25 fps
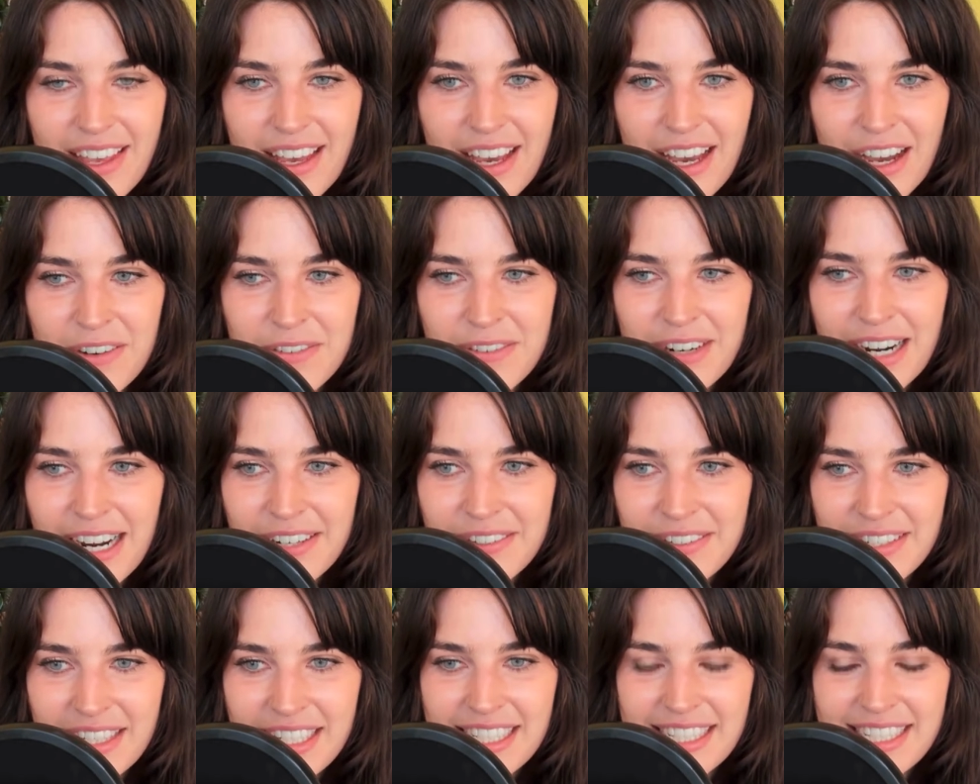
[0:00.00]

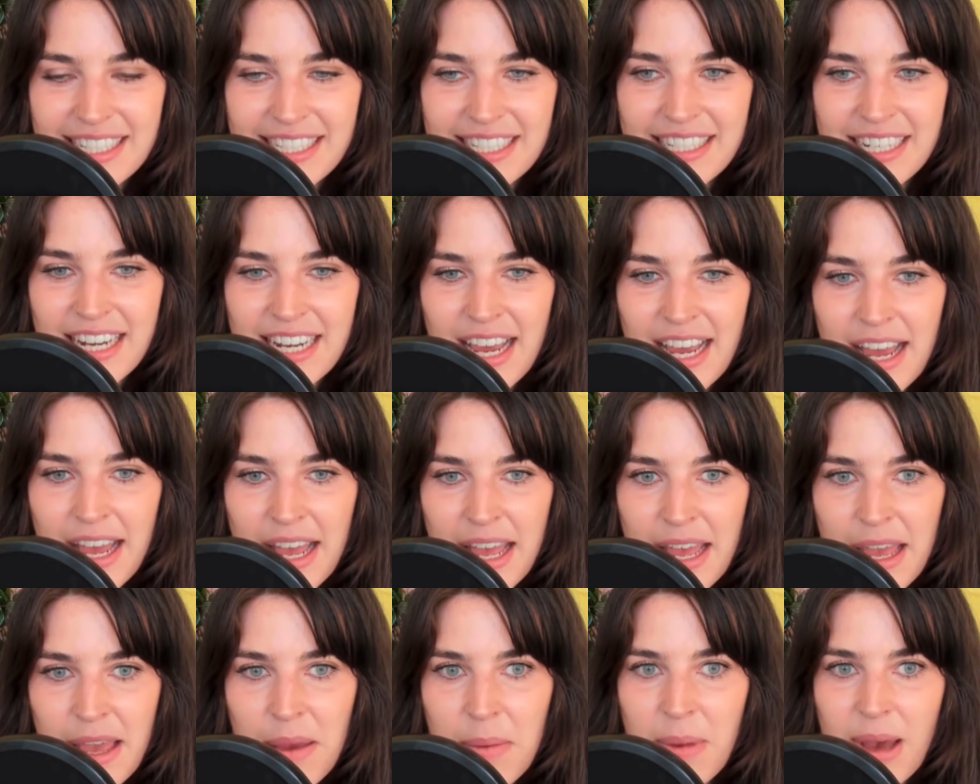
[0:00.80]
Around this
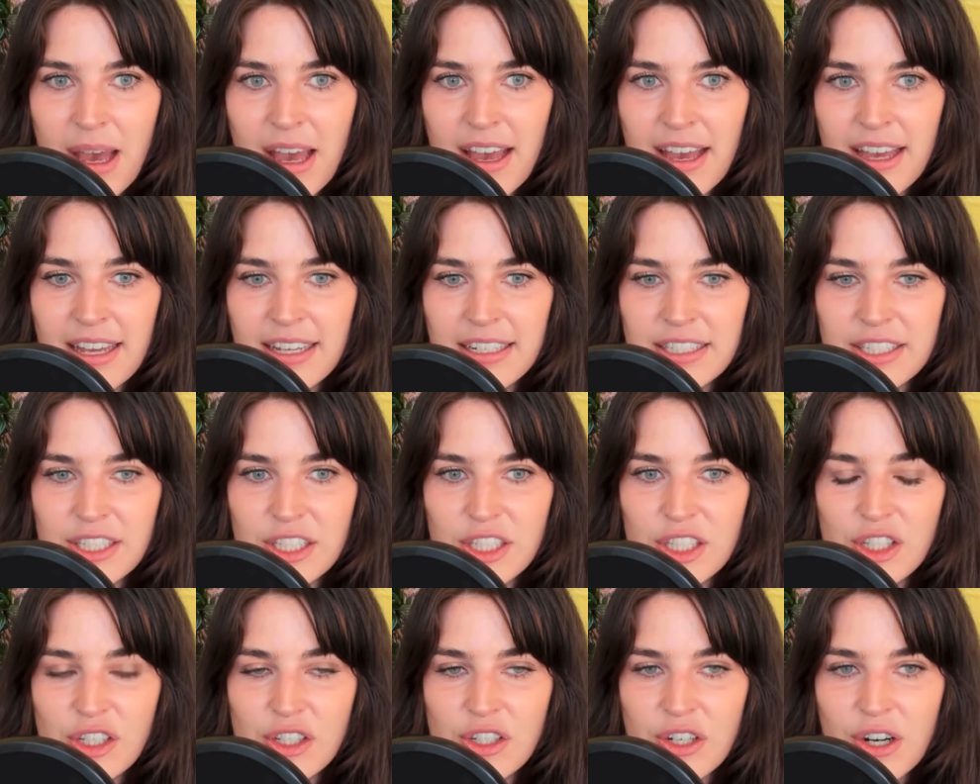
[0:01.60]
time, I
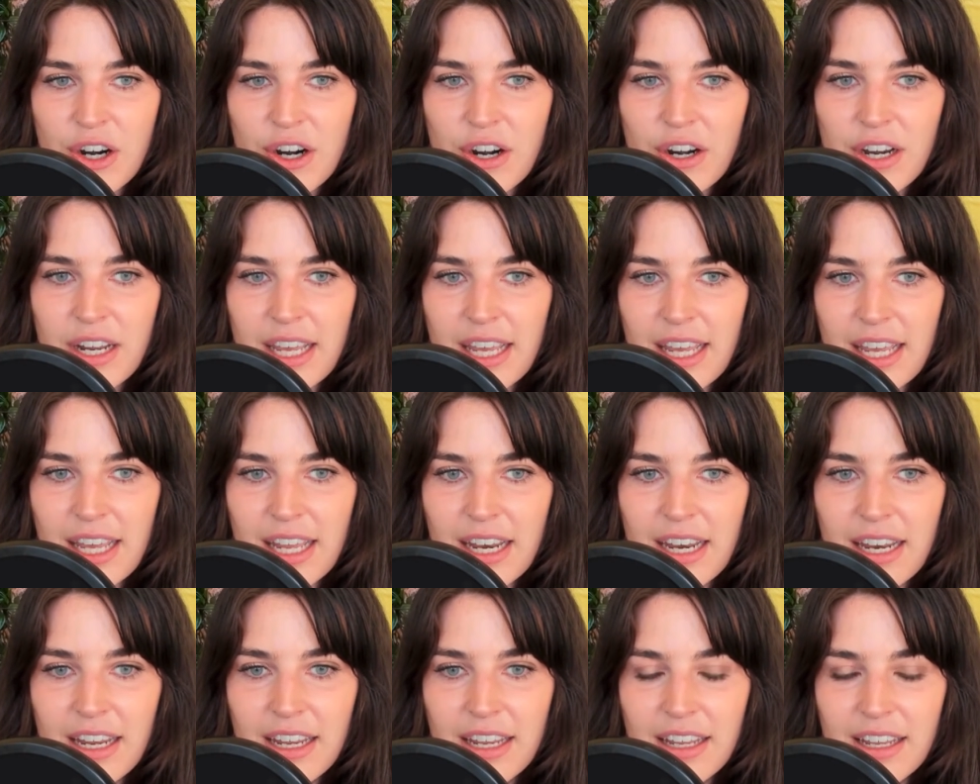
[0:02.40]

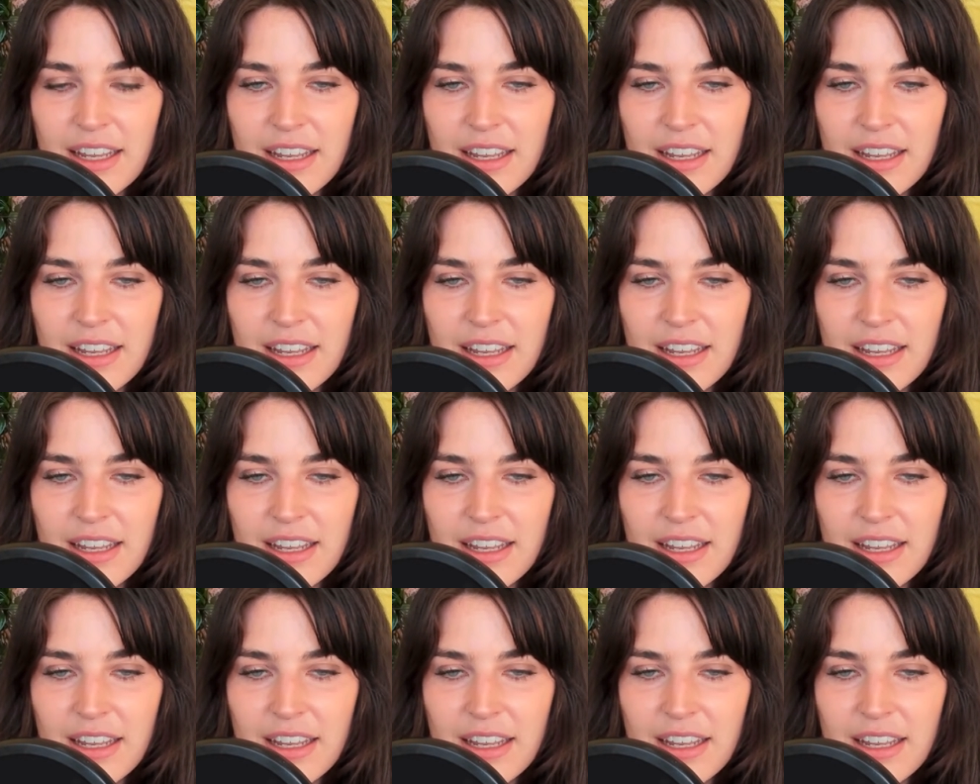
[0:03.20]
started